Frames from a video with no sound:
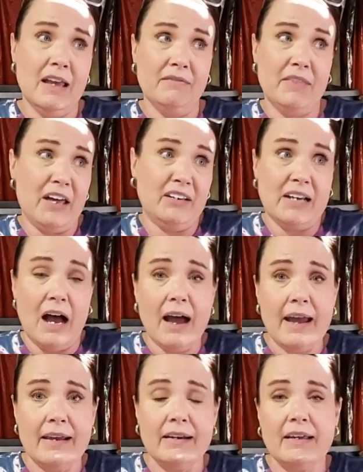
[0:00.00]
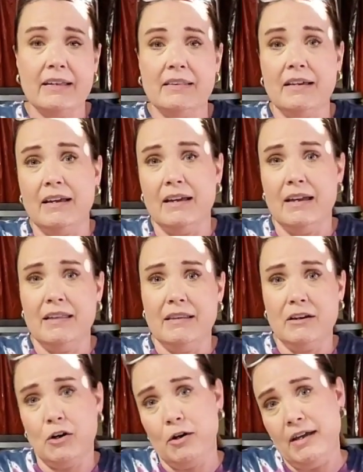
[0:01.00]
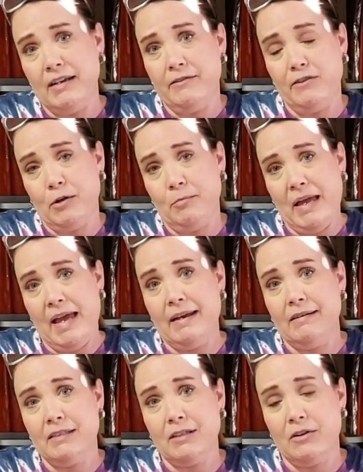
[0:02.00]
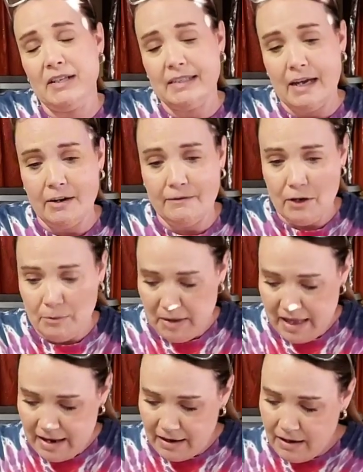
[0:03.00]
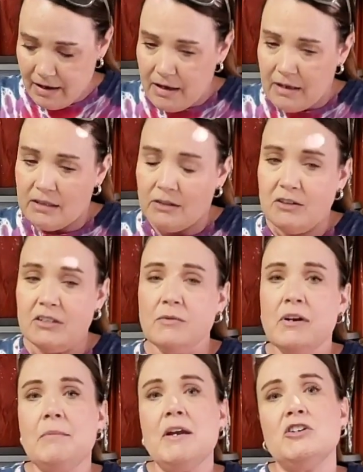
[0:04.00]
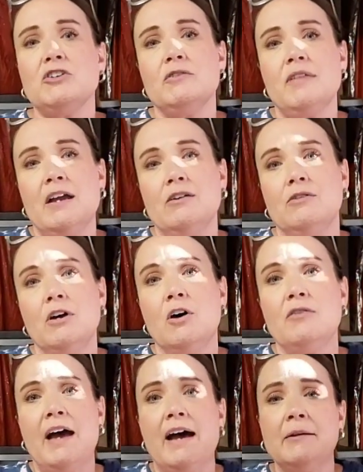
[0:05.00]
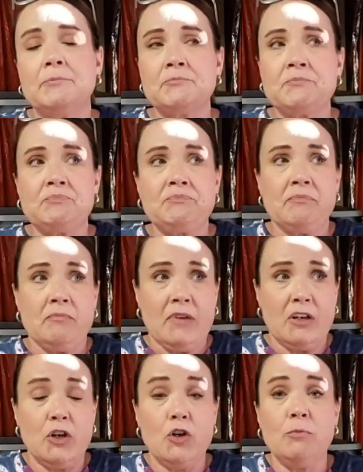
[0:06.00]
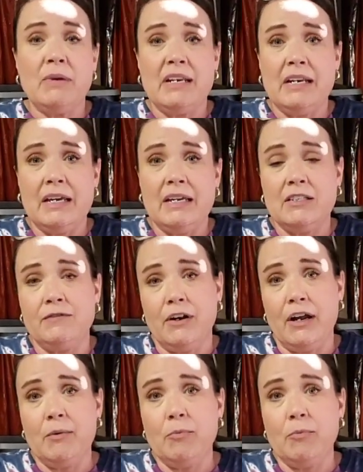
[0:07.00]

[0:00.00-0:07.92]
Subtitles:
that died at your end of your bin, so inside of your bin. So I just want to make sure that you know that humidity is very